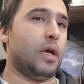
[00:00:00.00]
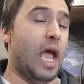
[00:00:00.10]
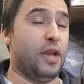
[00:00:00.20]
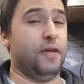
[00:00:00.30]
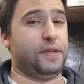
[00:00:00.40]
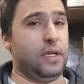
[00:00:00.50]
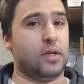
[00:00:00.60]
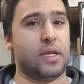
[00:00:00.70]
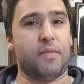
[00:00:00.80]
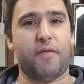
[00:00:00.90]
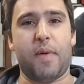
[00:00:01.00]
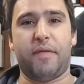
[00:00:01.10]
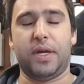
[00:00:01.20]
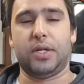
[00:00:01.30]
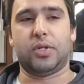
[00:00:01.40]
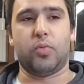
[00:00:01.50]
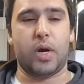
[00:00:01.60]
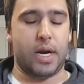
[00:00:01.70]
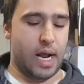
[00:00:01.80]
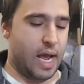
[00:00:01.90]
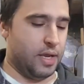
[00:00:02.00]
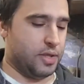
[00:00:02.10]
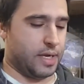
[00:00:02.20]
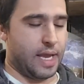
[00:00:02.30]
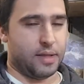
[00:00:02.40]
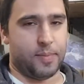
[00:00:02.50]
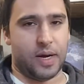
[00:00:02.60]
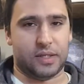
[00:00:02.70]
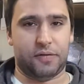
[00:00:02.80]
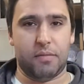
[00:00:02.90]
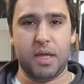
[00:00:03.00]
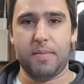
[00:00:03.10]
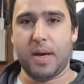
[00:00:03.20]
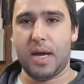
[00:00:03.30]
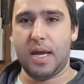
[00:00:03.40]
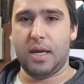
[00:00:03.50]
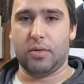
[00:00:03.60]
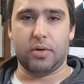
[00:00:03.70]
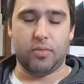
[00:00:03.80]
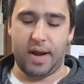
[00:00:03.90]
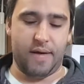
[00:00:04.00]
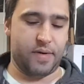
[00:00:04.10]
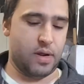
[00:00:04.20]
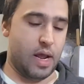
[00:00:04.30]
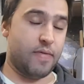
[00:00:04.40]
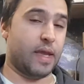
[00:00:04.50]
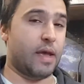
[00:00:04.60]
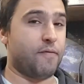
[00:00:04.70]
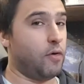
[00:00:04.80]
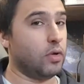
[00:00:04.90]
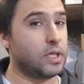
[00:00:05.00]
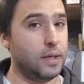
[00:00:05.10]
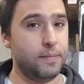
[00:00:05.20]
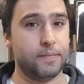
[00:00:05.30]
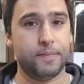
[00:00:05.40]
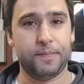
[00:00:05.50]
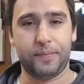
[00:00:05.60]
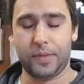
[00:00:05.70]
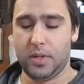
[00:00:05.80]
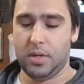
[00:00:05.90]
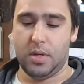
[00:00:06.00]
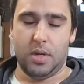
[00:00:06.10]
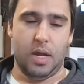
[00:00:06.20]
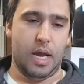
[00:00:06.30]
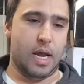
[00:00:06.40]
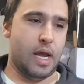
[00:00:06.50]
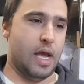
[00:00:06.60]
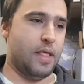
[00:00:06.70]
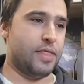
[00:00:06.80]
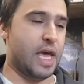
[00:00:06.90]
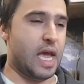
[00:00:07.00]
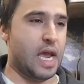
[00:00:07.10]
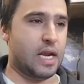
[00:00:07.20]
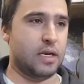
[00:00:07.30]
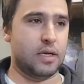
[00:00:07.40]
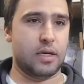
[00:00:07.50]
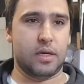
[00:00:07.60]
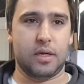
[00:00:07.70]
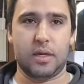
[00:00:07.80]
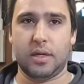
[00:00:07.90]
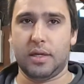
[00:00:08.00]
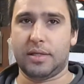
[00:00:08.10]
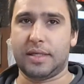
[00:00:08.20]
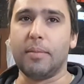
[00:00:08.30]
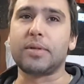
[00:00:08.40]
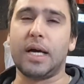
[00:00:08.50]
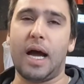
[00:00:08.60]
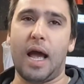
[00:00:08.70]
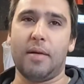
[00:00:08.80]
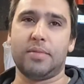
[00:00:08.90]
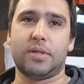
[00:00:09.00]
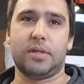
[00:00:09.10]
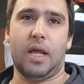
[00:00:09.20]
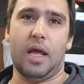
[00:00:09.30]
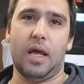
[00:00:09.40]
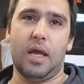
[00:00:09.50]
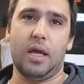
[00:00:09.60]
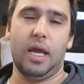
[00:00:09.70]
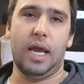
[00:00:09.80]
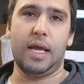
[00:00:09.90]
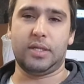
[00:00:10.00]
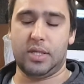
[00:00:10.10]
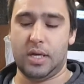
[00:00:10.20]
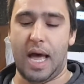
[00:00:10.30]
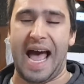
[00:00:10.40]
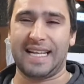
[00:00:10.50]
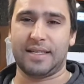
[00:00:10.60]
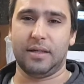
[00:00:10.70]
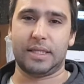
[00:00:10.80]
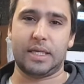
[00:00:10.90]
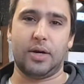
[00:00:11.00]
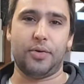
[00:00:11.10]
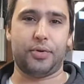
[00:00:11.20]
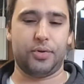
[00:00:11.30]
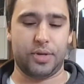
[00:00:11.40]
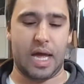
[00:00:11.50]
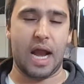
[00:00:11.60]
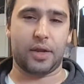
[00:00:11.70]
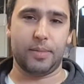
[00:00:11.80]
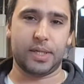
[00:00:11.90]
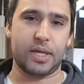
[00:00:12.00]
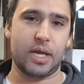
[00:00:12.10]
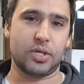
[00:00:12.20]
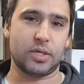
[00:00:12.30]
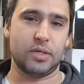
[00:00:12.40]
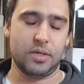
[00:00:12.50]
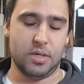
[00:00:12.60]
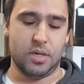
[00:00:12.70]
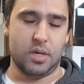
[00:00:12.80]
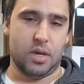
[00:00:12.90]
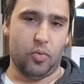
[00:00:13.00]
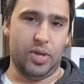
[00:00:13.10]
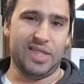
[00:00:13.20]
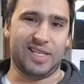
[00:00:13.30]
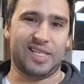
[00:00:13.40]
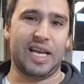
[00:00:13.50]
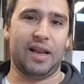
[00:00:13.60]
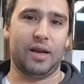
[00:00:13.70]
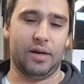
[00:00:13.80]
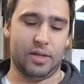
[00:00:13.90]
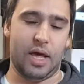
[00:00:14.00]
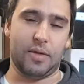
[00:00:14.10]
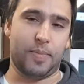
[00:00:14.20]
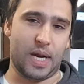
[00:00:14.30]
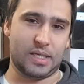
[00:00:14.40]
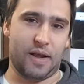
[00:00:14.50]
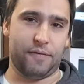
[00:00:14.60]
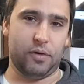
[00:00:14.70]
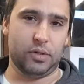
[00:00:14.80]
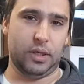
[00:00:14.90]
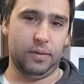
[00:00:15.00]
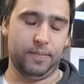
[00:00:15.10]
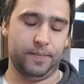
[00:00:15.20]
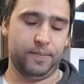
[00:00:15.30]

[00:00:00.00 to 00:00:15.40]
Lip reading: And you've seen on some of my videos where I either get the parts from eBay or whatever and they come faulty. Then sometimes it's the hassle to go through the argumentation with the seller that the parts are faulty.